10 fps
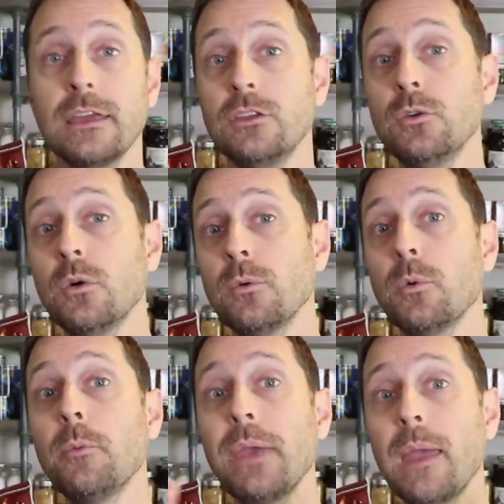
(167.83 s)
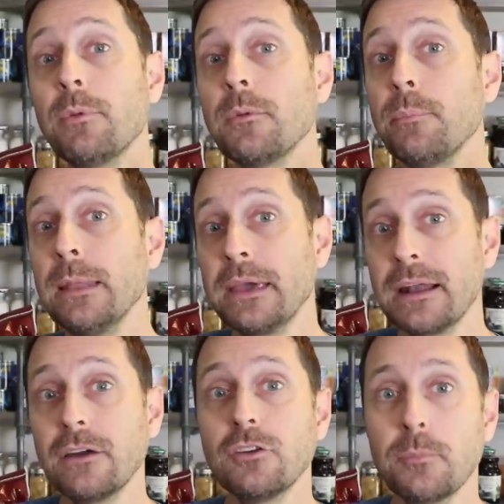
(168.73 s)
you will be able to
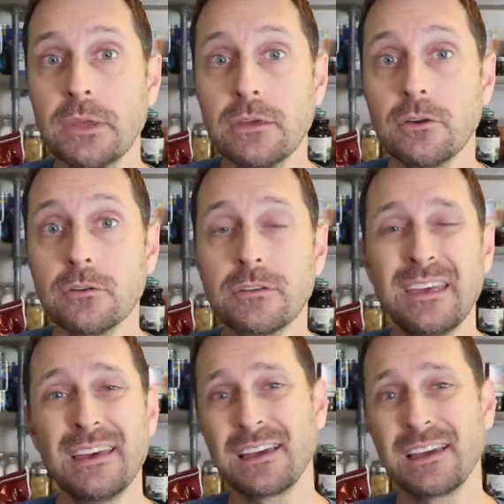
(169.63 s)
plan out your meals,